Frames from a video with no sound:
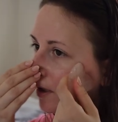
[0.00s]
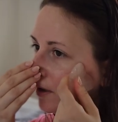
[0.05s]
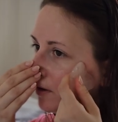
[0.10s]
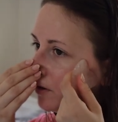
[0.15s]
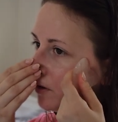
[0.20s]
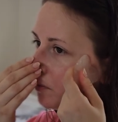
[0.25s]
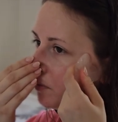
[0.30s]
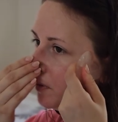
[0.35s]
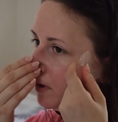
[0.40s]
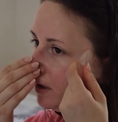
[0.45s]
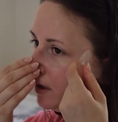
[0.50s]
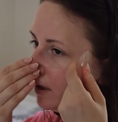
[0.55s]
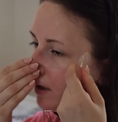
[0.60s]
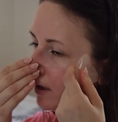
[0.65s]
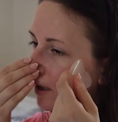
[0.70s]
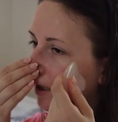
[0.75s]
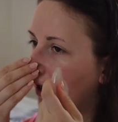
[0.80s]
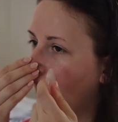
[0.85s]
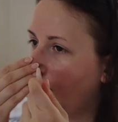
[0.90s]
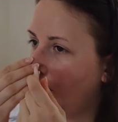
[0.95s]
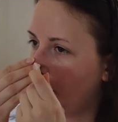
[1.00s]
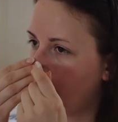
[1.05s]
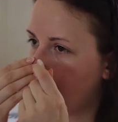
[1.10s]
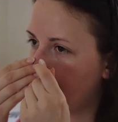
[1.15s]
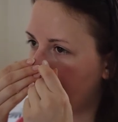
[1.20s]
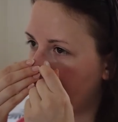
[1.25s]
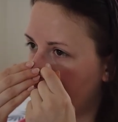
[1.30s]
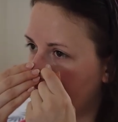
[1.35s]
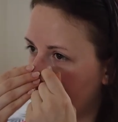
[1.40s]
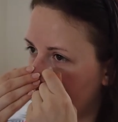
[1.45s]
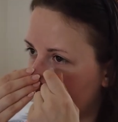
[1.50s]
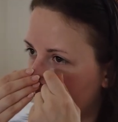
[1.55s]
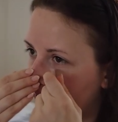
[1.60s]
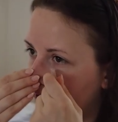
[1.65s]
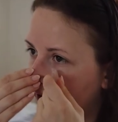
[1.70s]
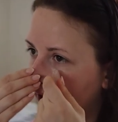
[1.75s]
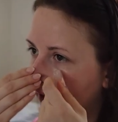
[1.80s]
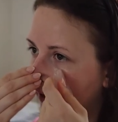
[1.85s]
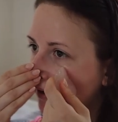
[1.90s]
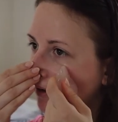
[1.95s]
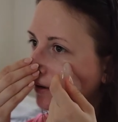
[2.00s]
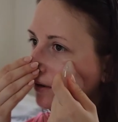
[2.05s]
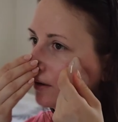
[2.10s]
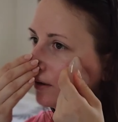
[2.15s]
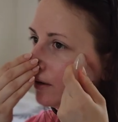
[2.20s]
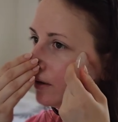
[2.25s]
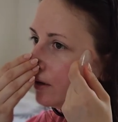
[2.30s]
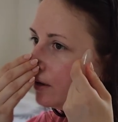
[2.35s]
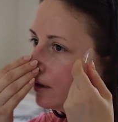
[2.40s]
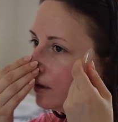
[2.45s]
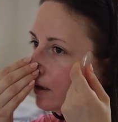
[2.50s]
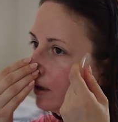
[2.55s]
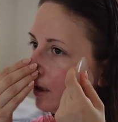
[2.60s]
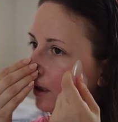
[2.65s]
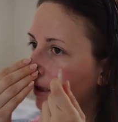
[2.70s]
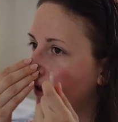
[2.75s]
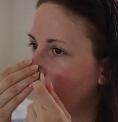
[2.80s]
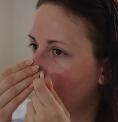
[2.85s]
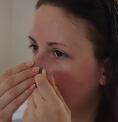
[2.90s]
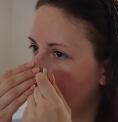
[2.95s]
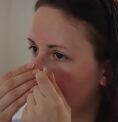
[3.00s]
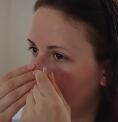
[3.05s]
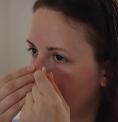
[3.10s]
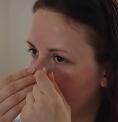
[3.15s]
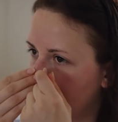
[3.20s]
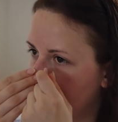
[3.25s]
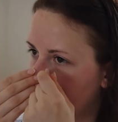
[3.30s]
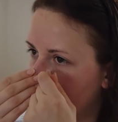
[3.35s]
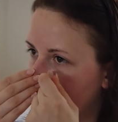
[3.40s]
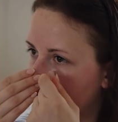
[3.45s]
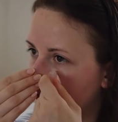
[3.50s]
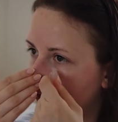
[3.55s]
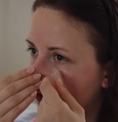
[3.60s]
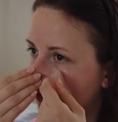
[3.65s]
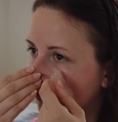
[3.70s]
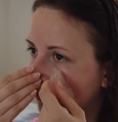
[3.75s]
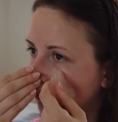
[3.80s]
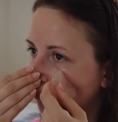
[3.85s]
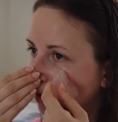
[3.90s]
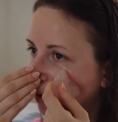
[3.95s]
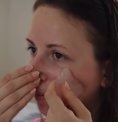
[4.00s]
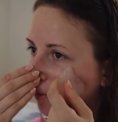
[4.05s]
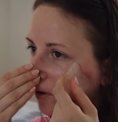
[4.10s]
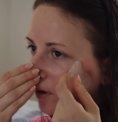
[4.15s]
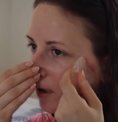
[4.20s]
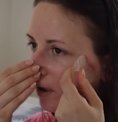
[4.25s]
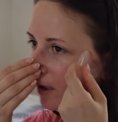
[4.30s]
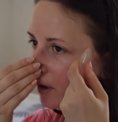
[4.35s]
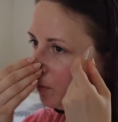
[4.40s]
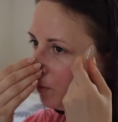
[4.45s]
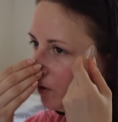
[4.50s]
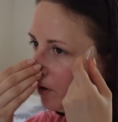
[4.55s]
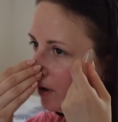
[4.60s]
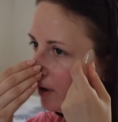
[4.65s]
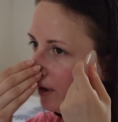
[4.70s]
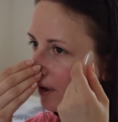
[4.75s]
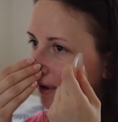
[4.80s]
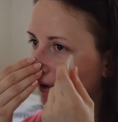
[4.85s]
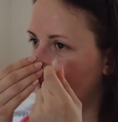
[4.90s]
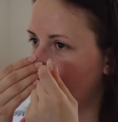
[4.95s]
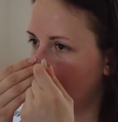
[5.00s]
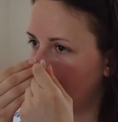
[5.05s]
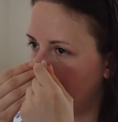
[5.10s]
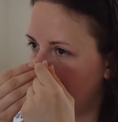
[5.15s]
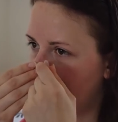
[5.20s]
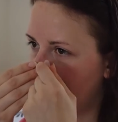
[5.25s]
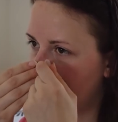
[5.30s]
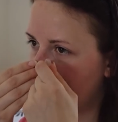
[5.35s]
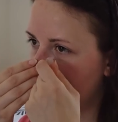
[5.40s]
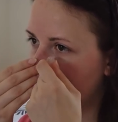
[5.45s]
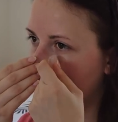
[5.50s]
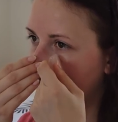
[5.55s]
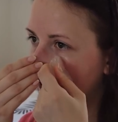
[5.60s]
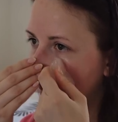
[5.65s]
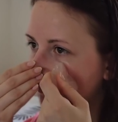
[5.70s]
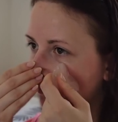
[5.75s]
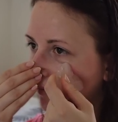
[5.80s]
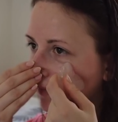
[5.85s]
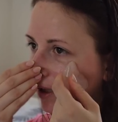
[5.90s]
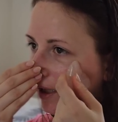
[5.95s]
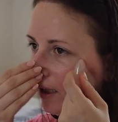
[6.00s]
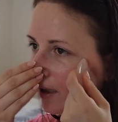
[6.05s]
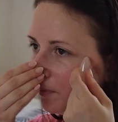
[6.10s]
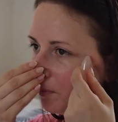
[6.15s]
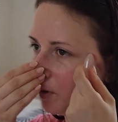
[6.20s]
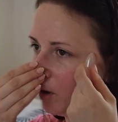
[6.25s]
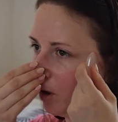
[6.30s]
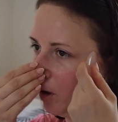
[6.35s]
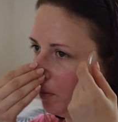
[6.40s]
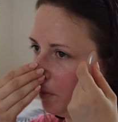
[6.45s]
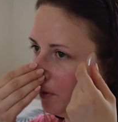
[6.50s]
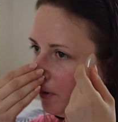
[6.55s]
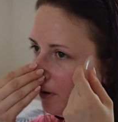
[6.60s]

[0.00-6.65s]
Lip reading: to be healthy yesterday. And people at work had pizza, like proper